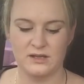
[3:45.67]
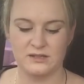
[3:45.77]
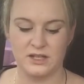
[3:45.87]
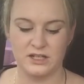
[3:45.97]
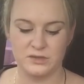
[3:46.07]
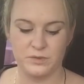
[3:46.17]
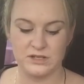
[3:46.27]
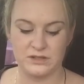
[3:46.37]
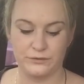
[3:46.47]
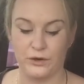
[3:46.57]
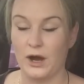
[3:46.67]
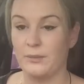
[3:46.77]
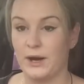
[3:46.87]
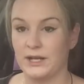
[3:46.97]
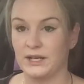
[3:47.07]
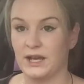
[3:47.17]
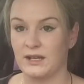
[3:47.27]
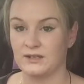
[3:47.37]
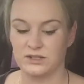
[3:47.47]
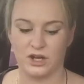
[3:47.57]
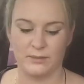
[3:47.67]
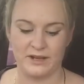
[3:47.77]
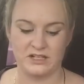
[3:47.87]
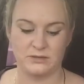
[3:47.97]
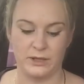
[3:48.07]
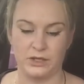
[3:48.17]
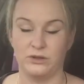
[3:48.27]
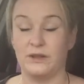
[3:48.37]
So then you just press the fire button again to go back to the menu.